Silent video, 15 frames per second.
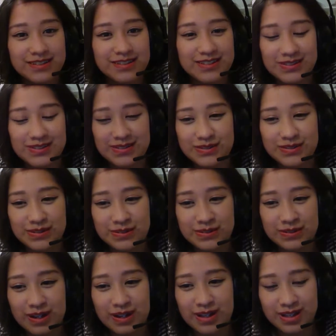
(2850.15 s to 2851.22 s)
to
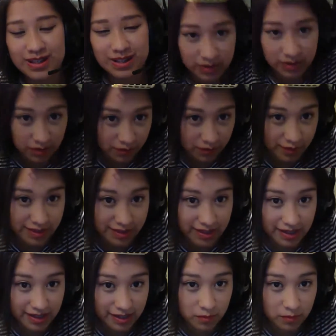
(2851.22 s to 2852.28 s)
the university
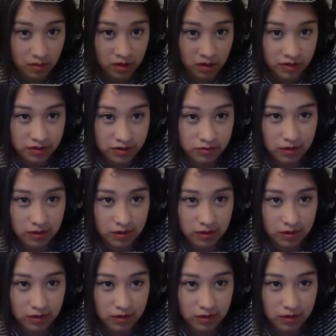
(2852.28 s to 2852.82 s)
that you want to,